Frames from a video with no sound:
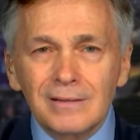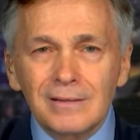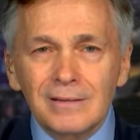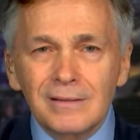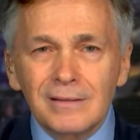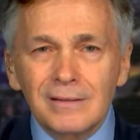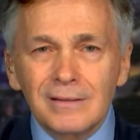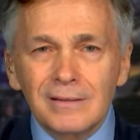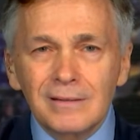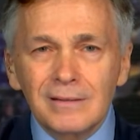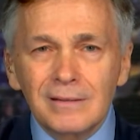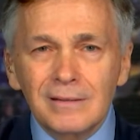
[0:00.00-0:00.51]

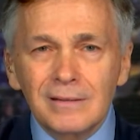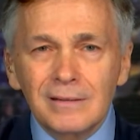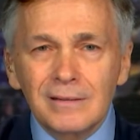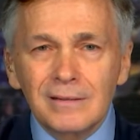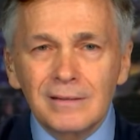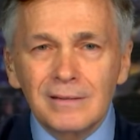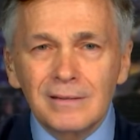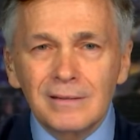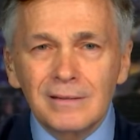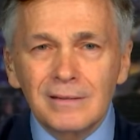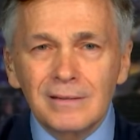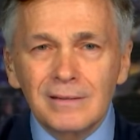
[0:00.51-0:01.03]

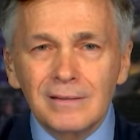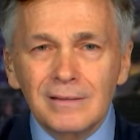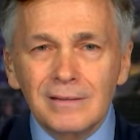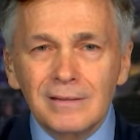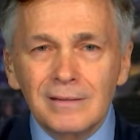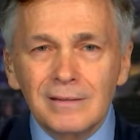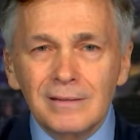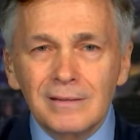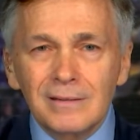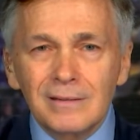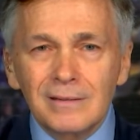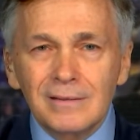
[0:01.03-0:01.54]

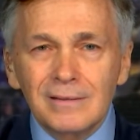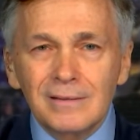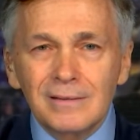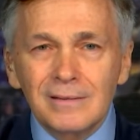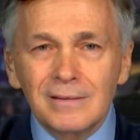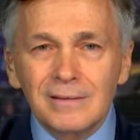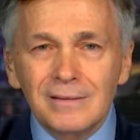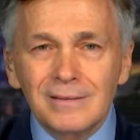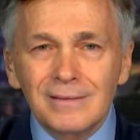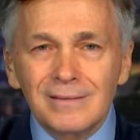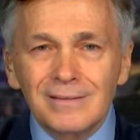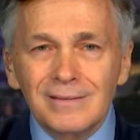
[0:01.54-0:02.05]

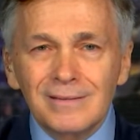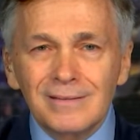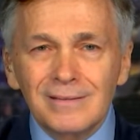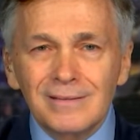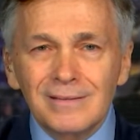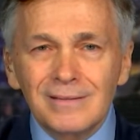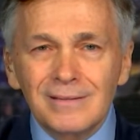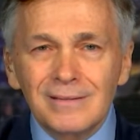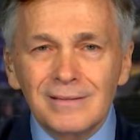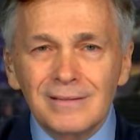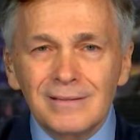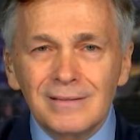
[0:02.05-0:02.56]

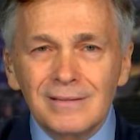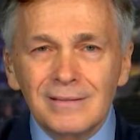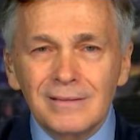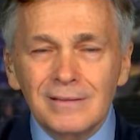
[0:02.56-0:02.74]
The person shown says nothing.